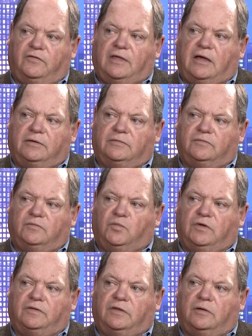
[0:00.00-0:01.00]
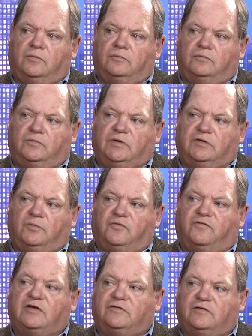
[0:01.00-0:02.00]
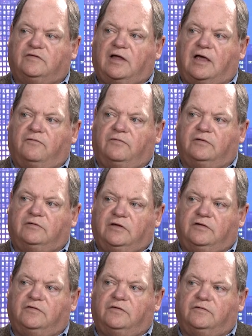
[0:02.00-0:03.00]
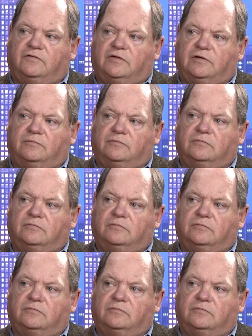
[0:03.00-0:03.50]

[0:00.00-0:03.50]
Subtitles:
that with the professional staff, the teachers, the